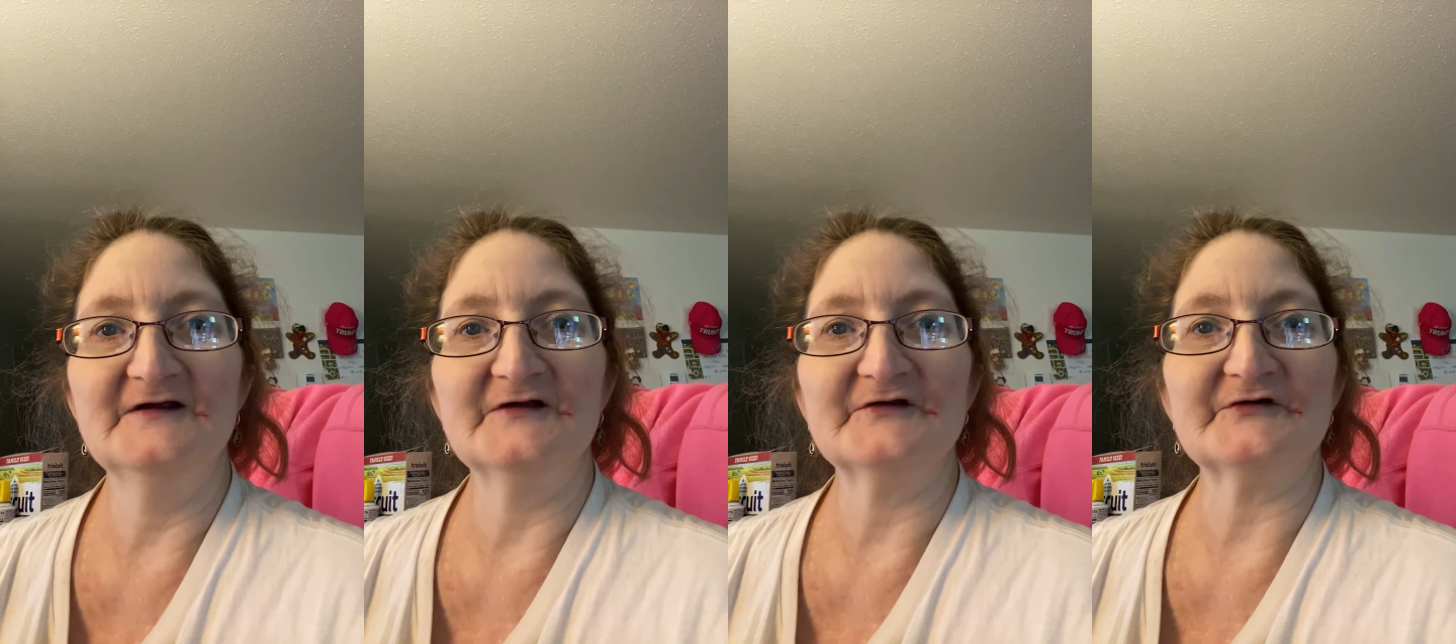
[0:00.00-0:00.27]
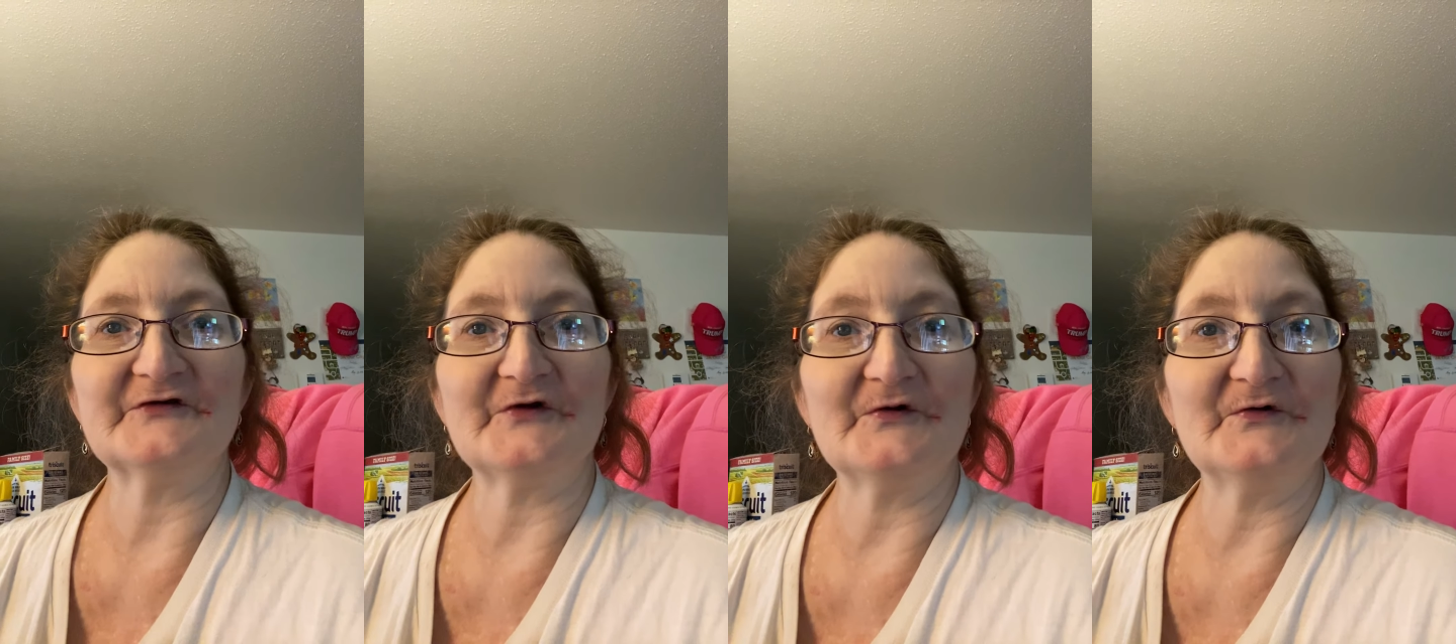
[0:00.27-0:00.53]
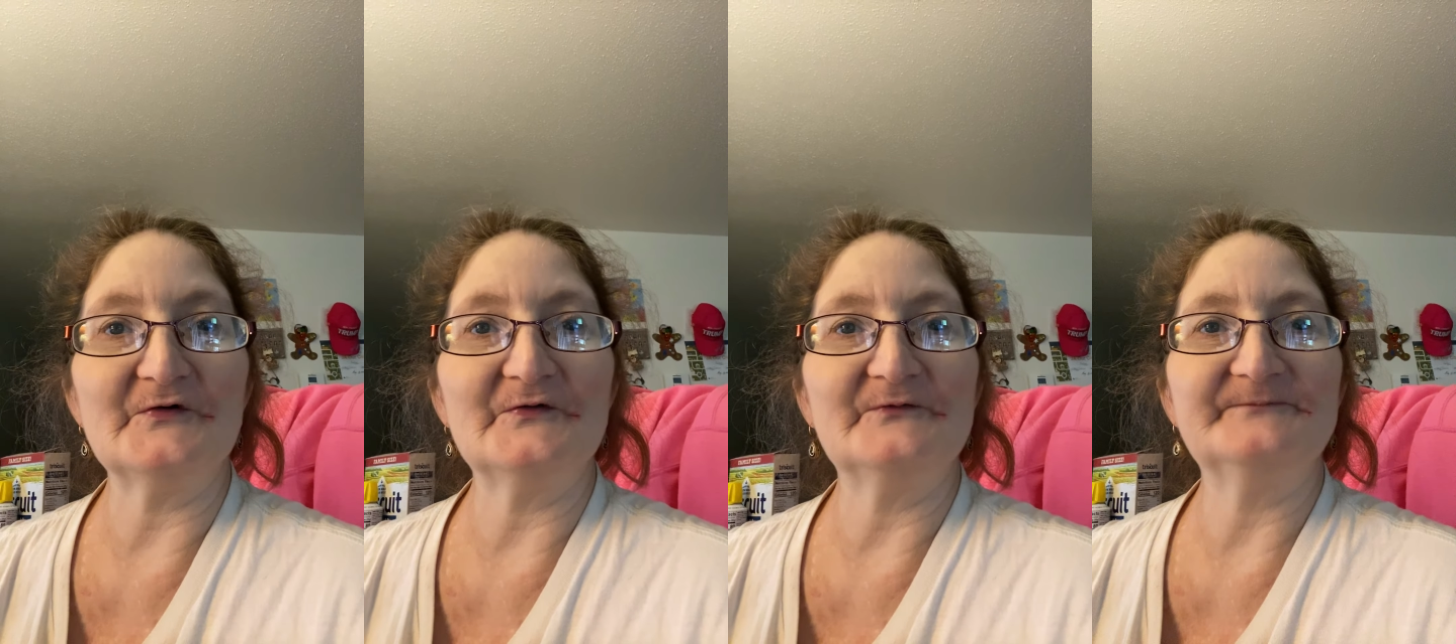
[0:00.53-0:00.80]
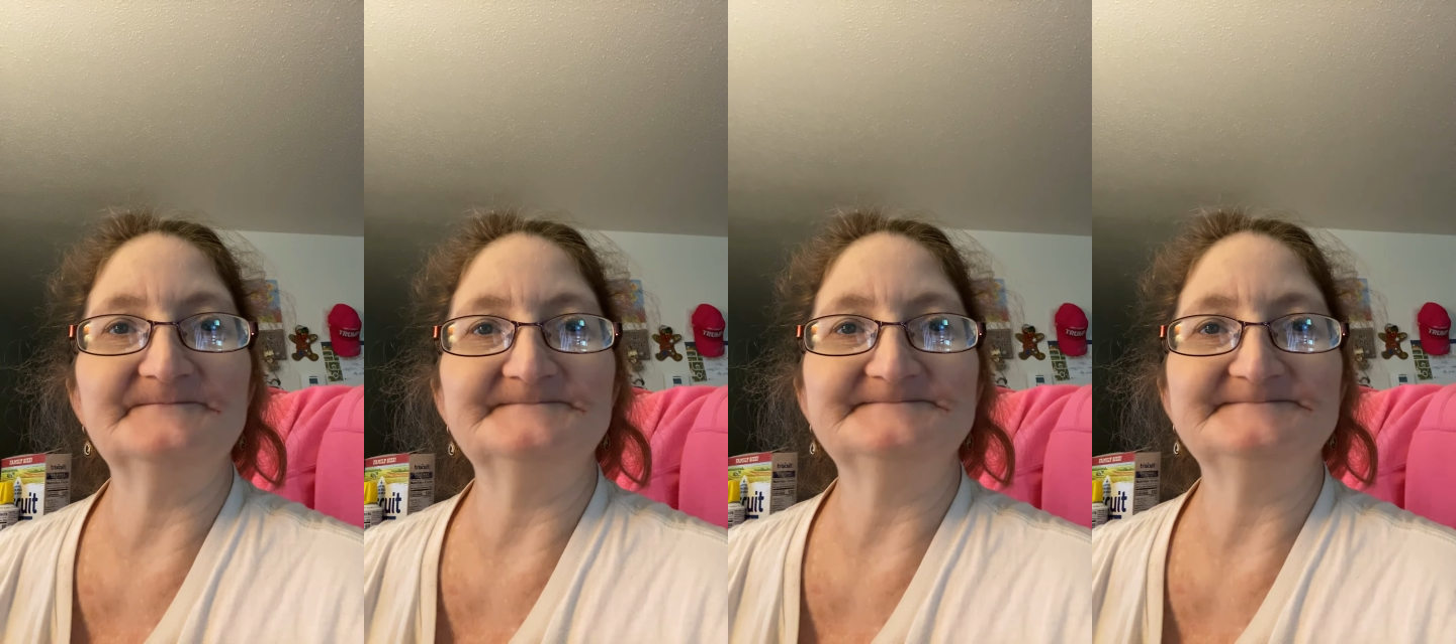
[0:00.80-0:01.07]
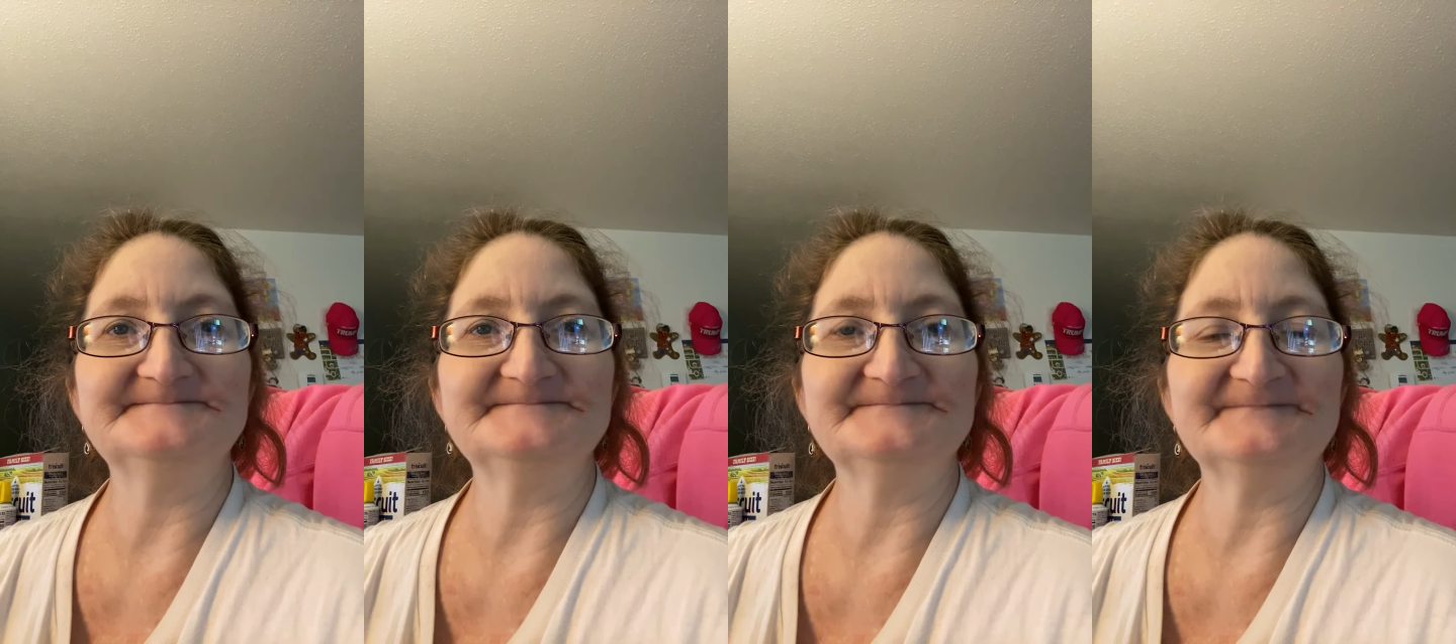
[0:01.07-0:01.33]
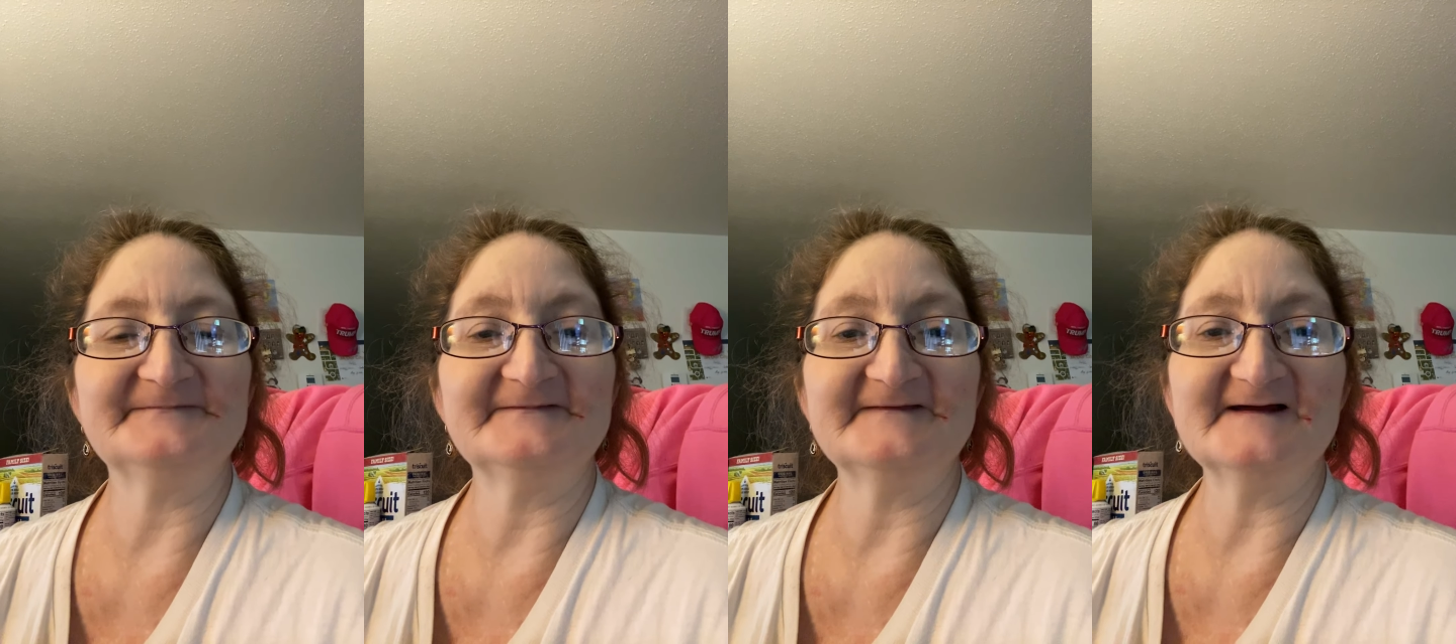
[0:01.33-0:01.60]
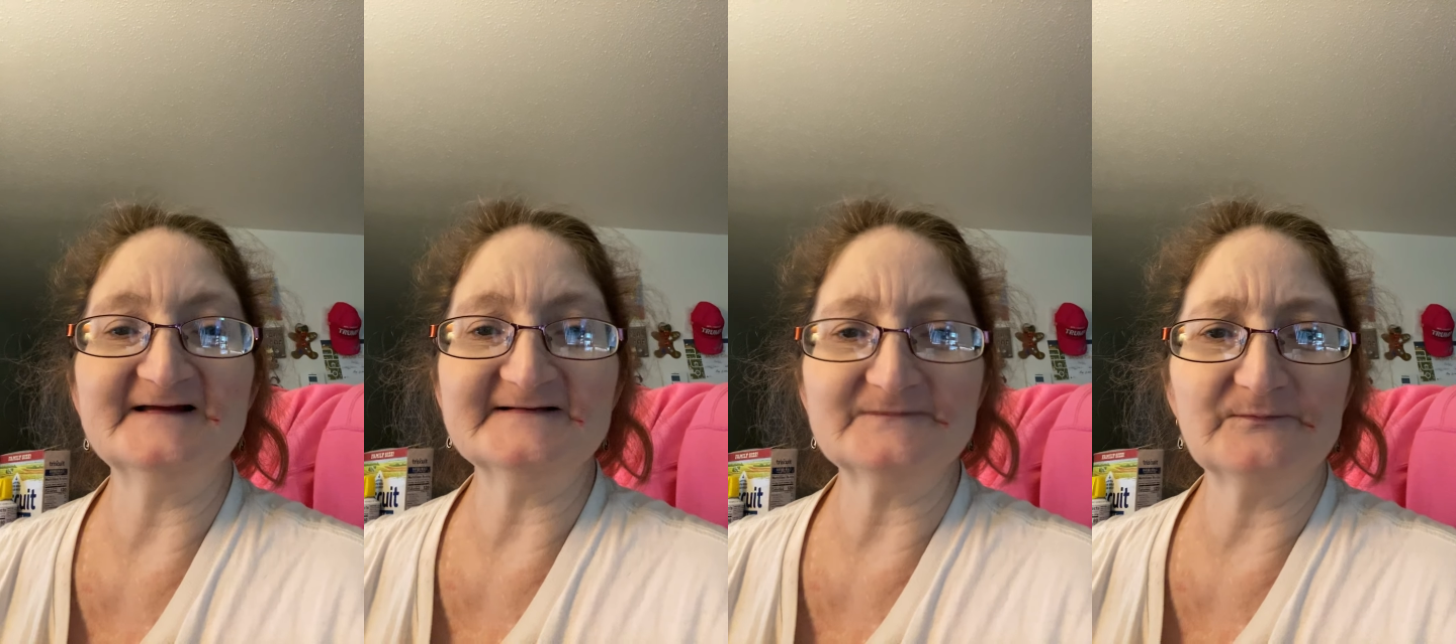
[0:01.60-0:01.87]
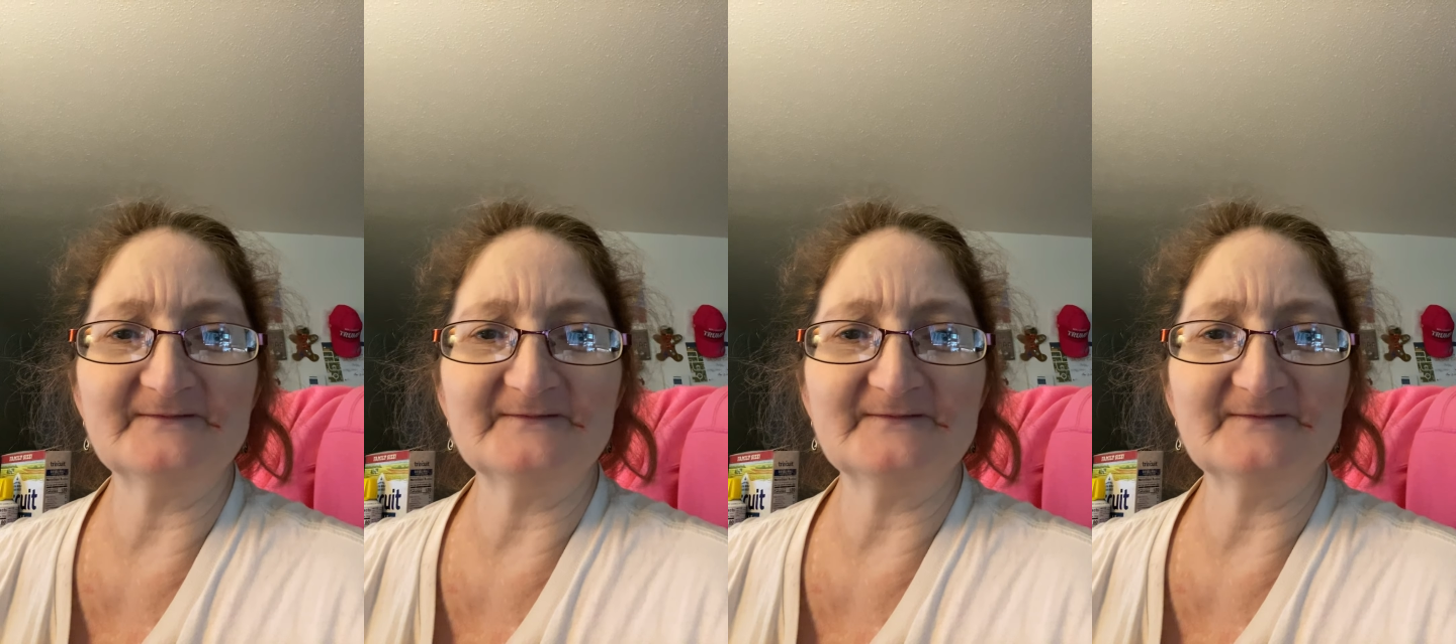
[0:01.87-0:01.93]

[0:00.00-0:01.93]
So, that's